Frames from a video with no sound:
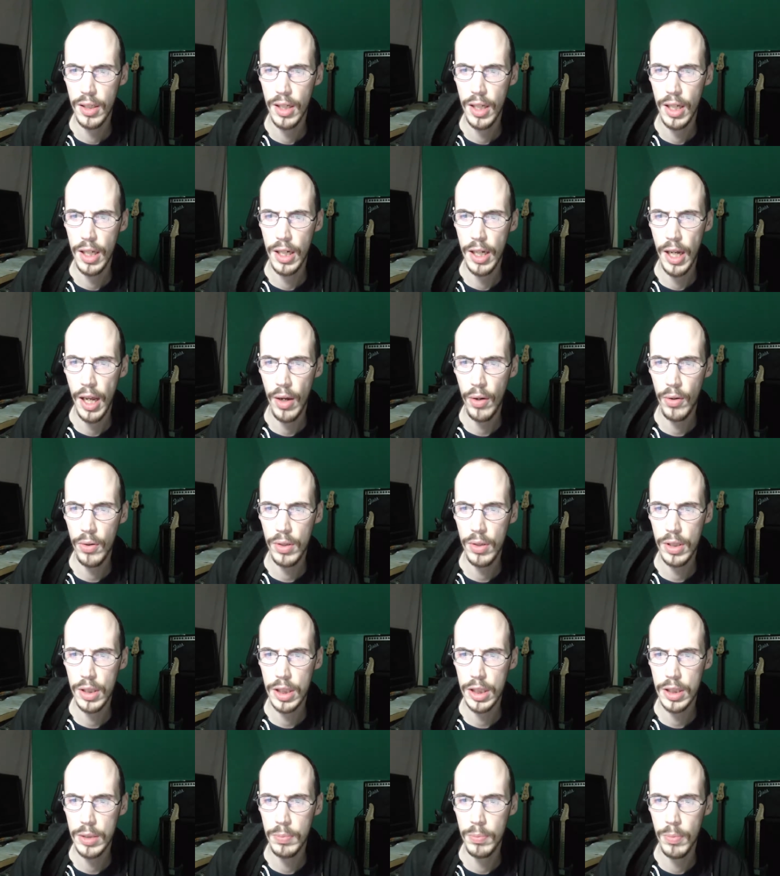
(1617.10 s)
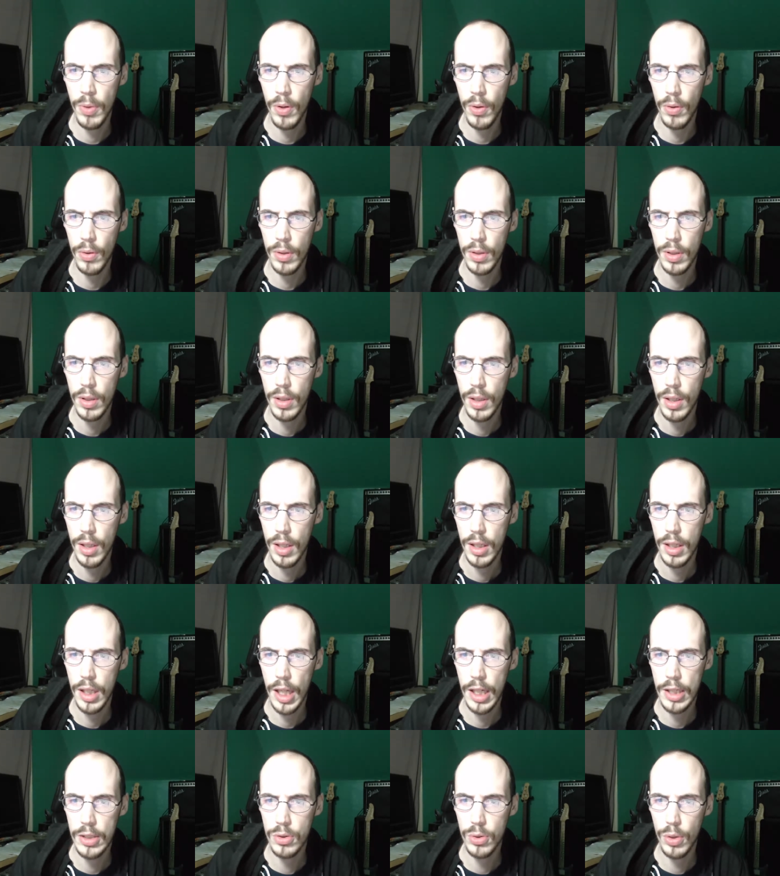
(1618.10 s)
inhaling the smoke
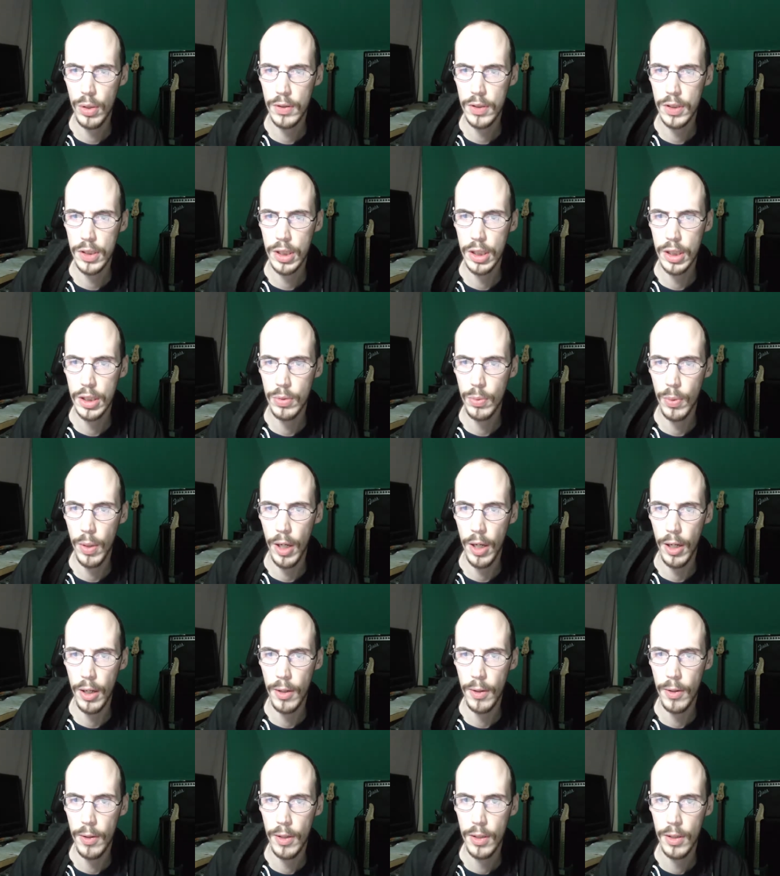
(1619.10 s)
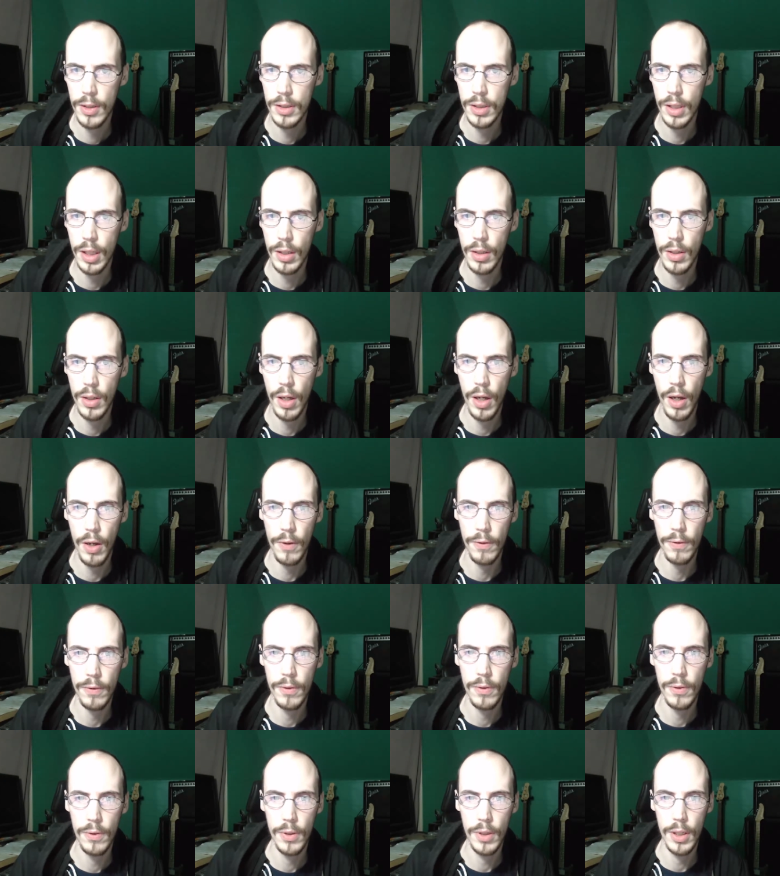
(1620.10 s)
that drifts this way.
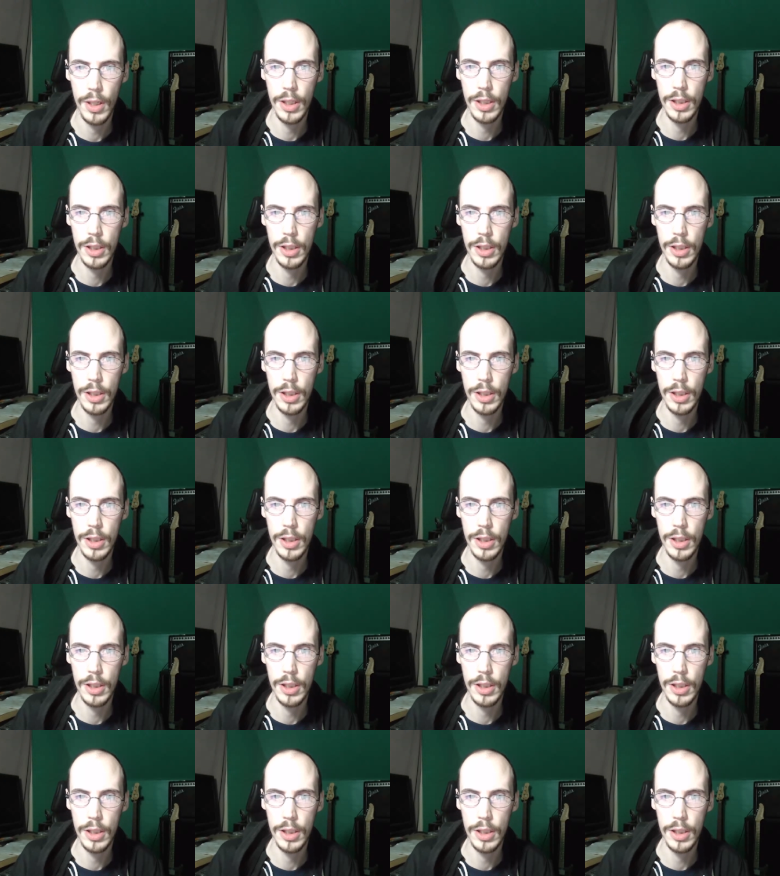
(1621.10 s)
He